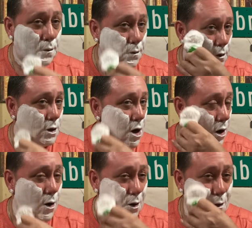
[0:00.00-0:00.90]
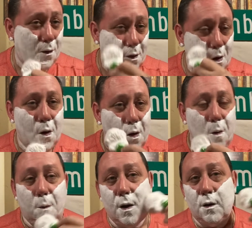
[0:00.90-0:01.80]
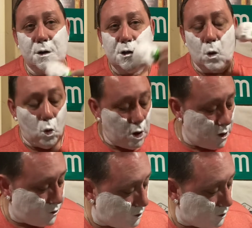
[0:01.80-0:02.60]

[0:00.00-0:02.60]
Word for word: So, but just a wonderful